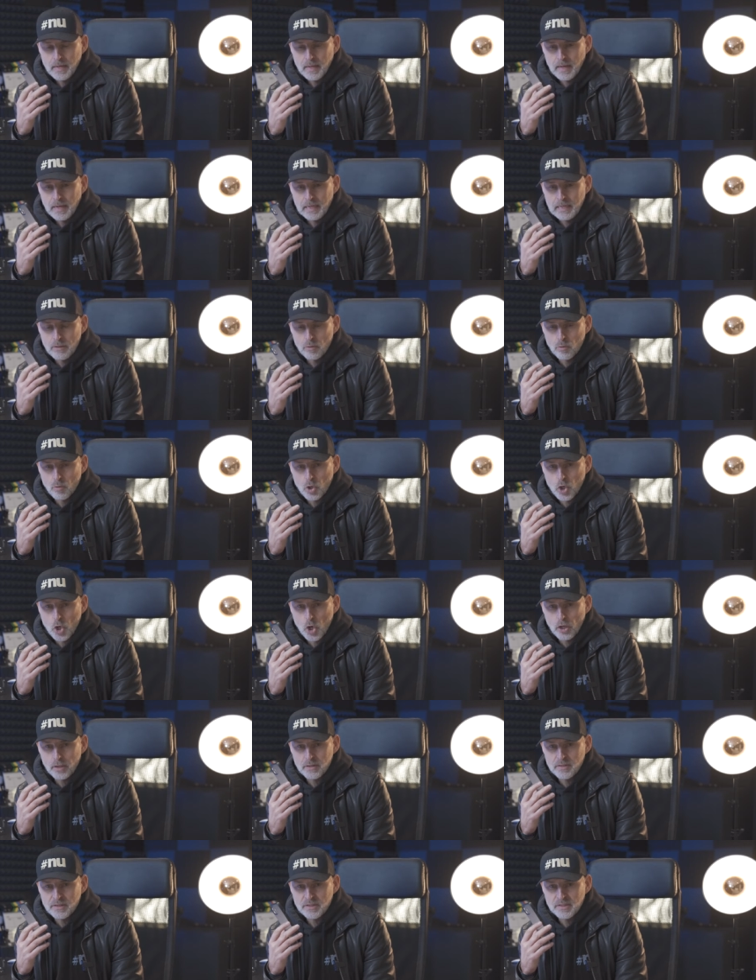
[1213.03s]
little
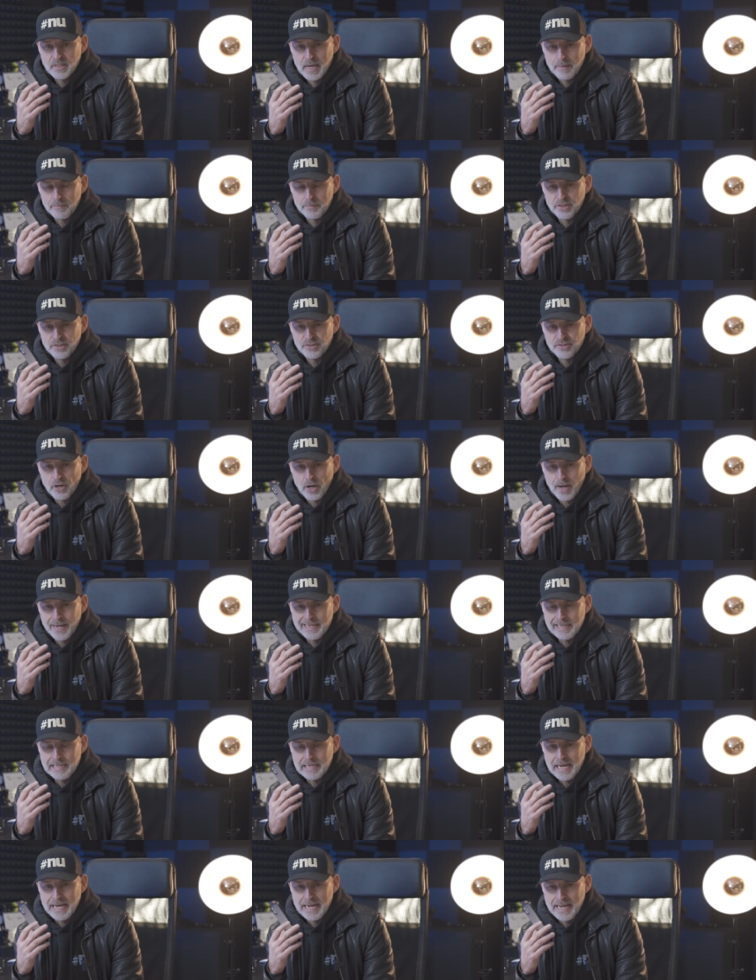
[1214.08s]
concept
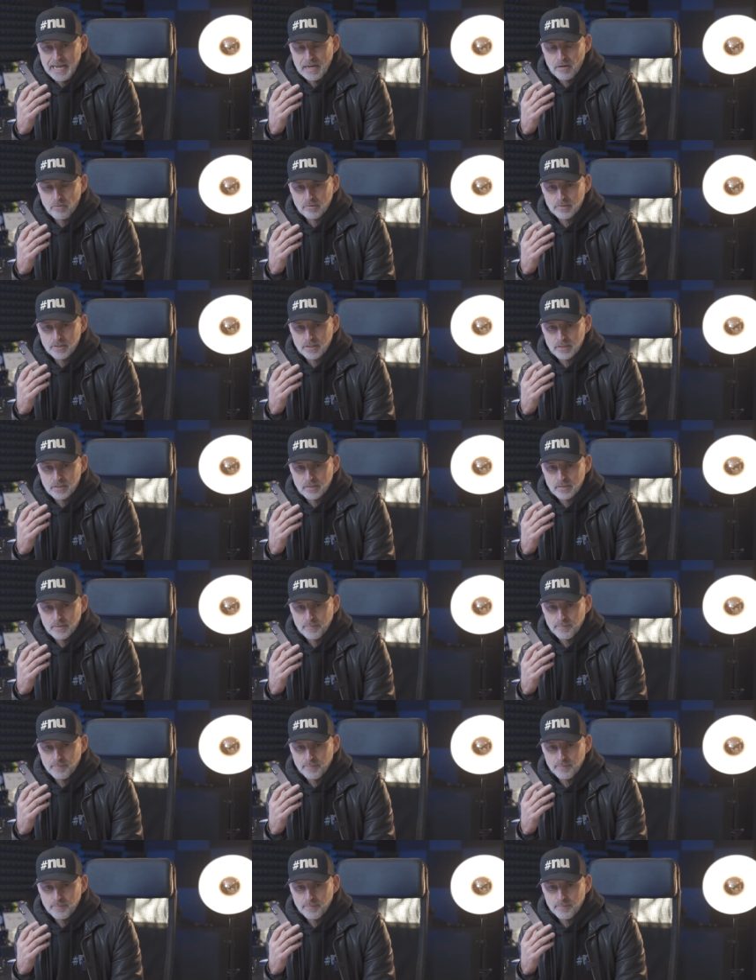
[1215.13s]
design layout